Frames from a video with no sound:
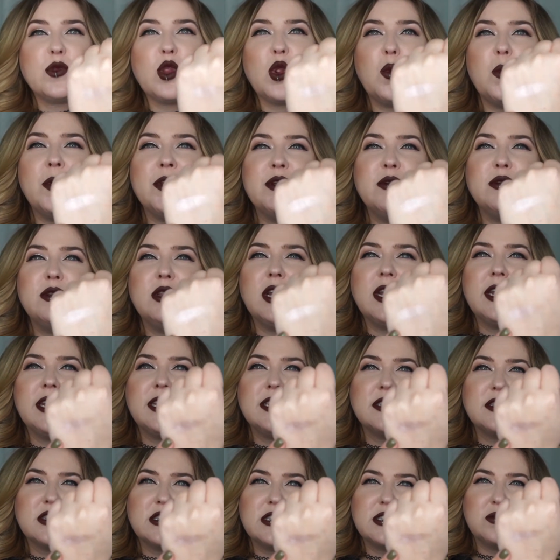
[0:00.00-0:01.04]
when you look at
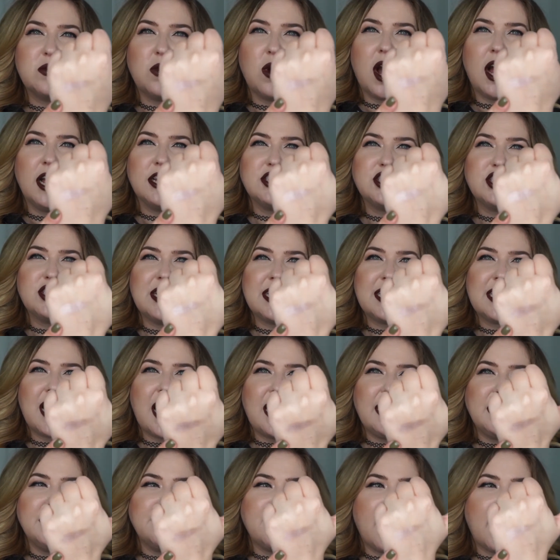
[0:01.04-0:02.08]
it swatched it
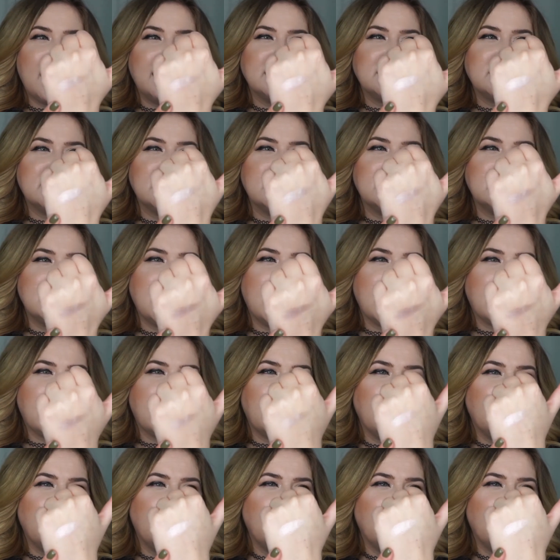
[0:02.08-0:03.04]
kind of has this like